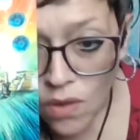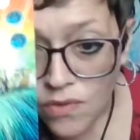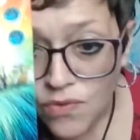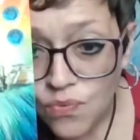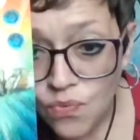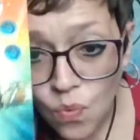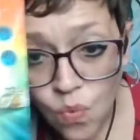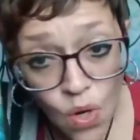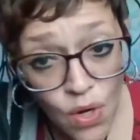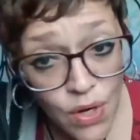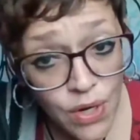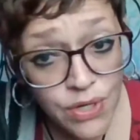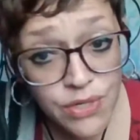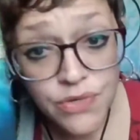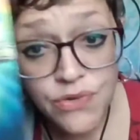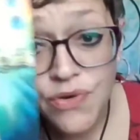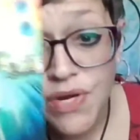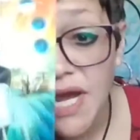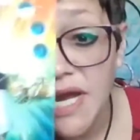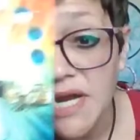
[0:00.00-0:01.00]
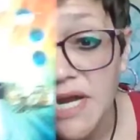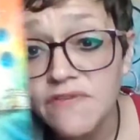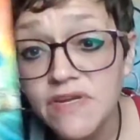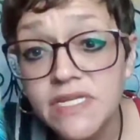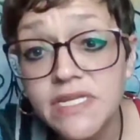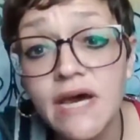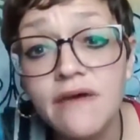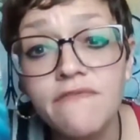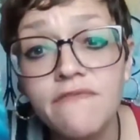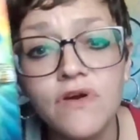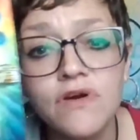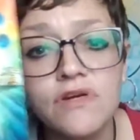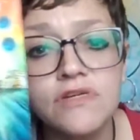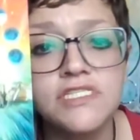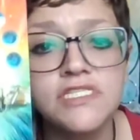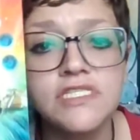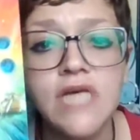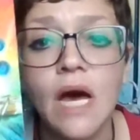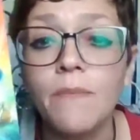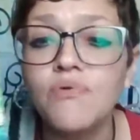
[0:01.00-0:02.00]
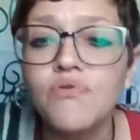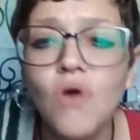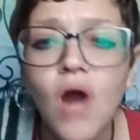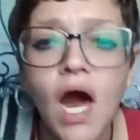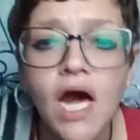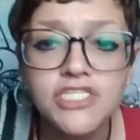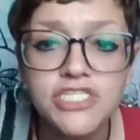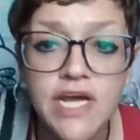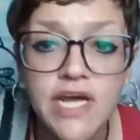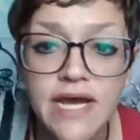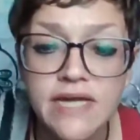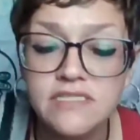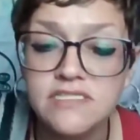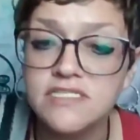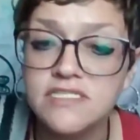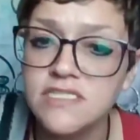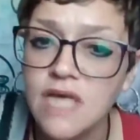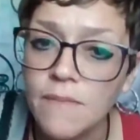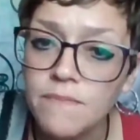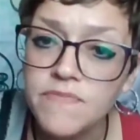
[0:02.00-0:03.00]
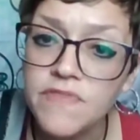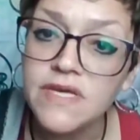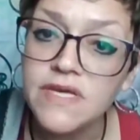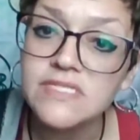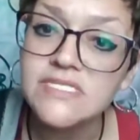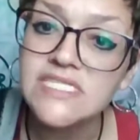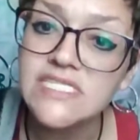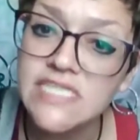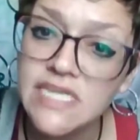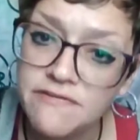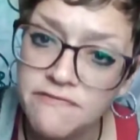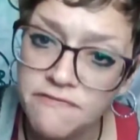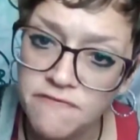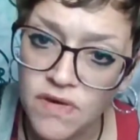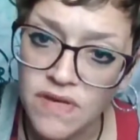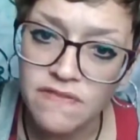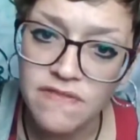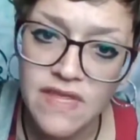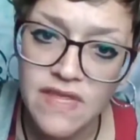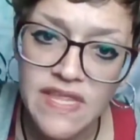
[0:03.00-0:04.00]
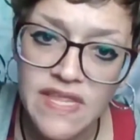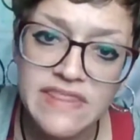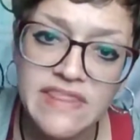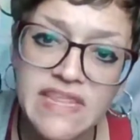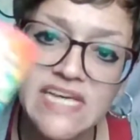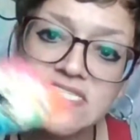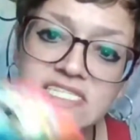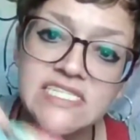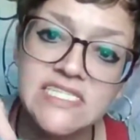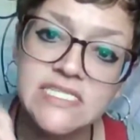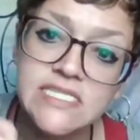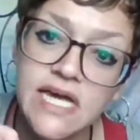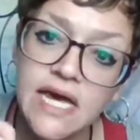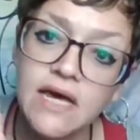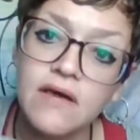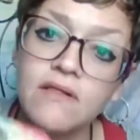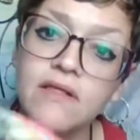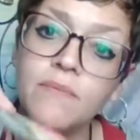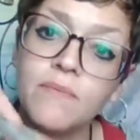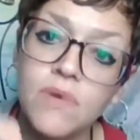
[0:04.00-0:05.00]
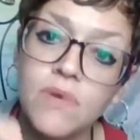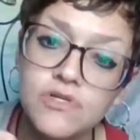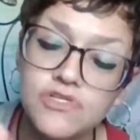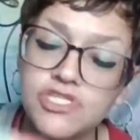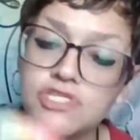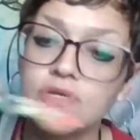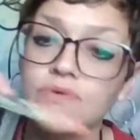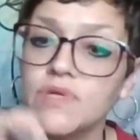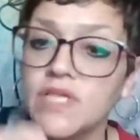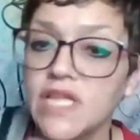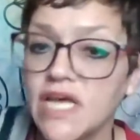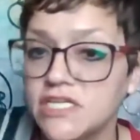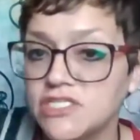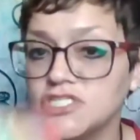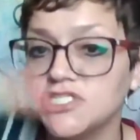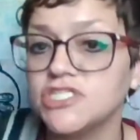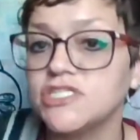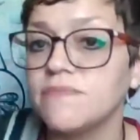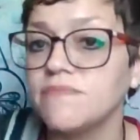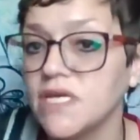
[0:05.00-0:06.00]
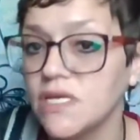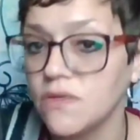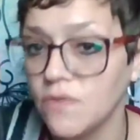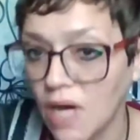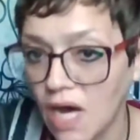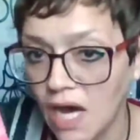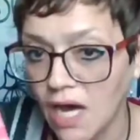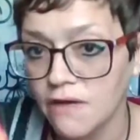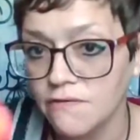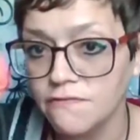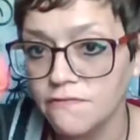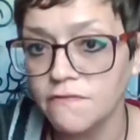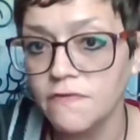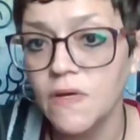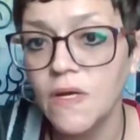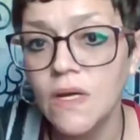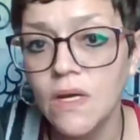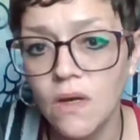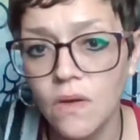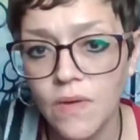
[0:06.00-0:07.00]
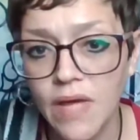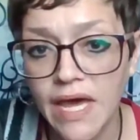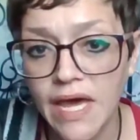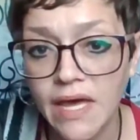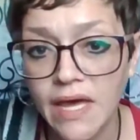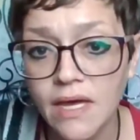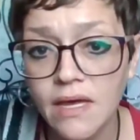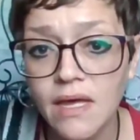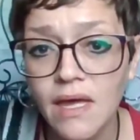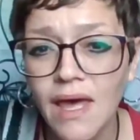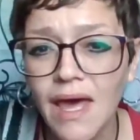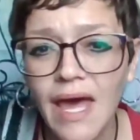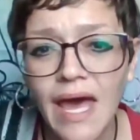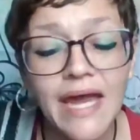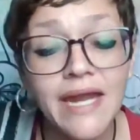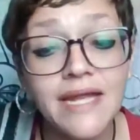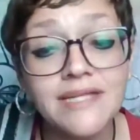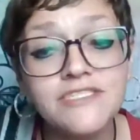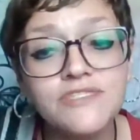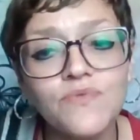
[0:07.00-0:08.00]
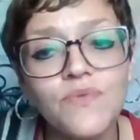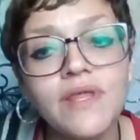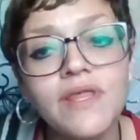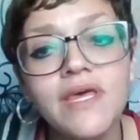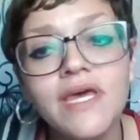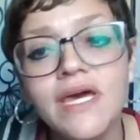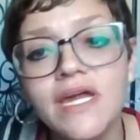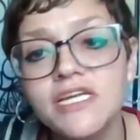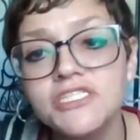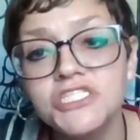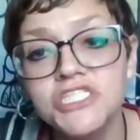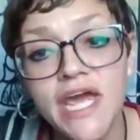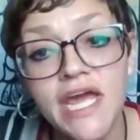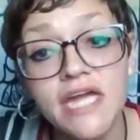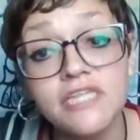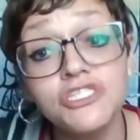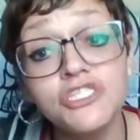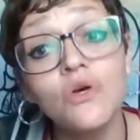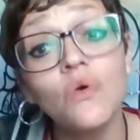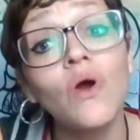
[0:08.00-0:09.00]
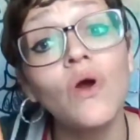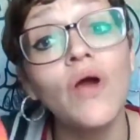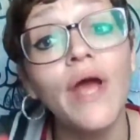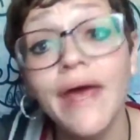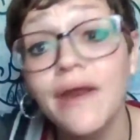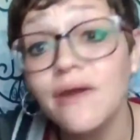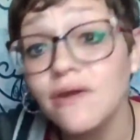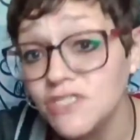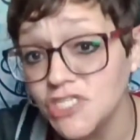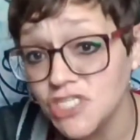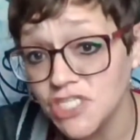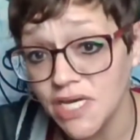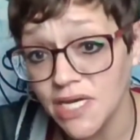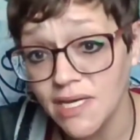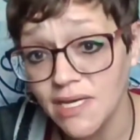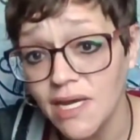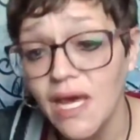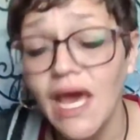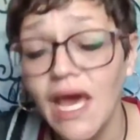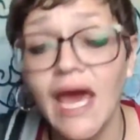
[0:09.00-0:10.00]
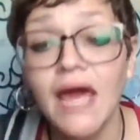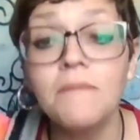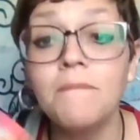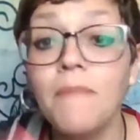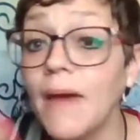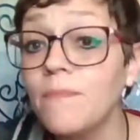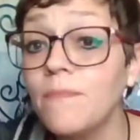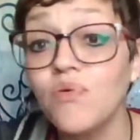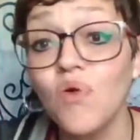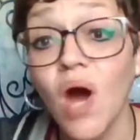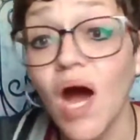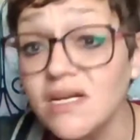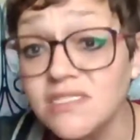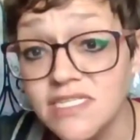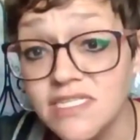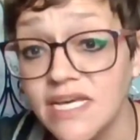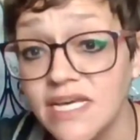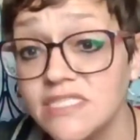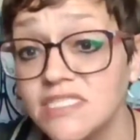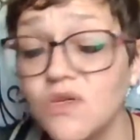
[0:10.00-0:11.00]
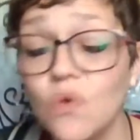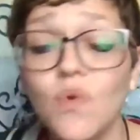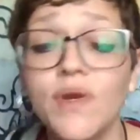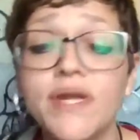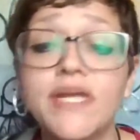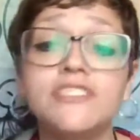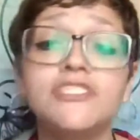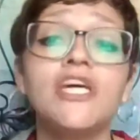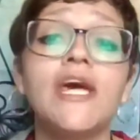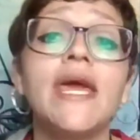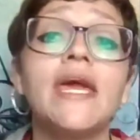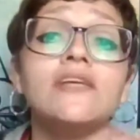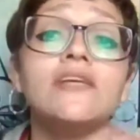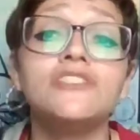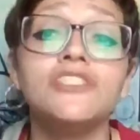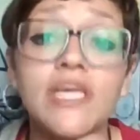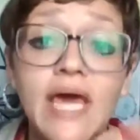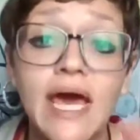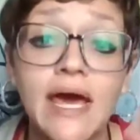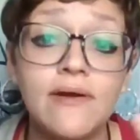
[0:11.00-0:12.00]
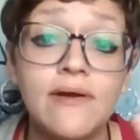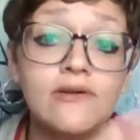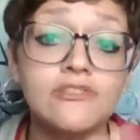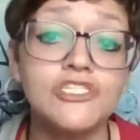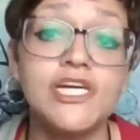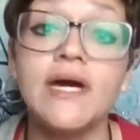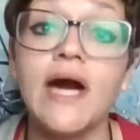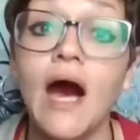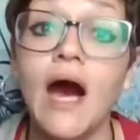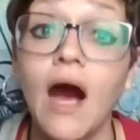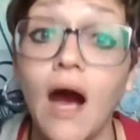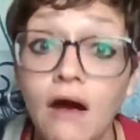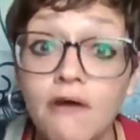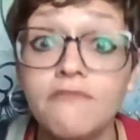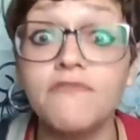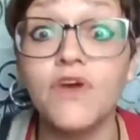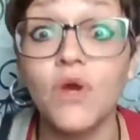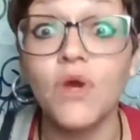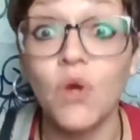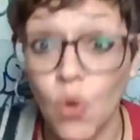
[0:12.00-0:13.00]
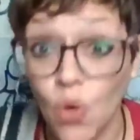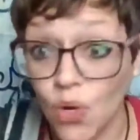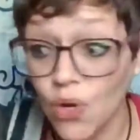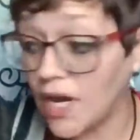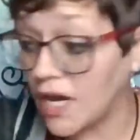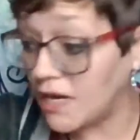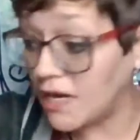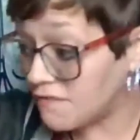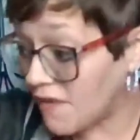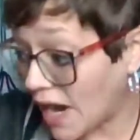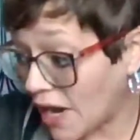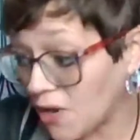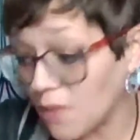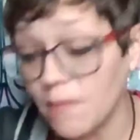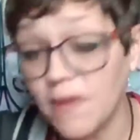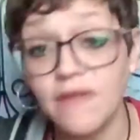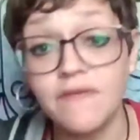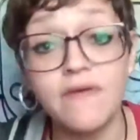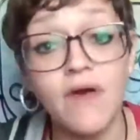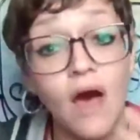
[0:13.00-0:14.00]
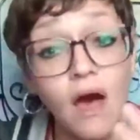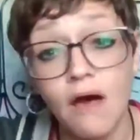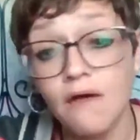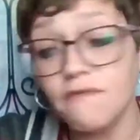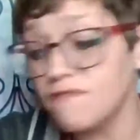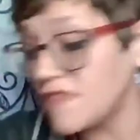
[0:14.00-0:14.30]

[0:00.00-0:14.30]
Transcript: Work, creative endeavors, a project, something different than this stale emotional relationship that you have, okay? And it's really going to change your energy. And by proxy, it's going to change the energy of your environment, of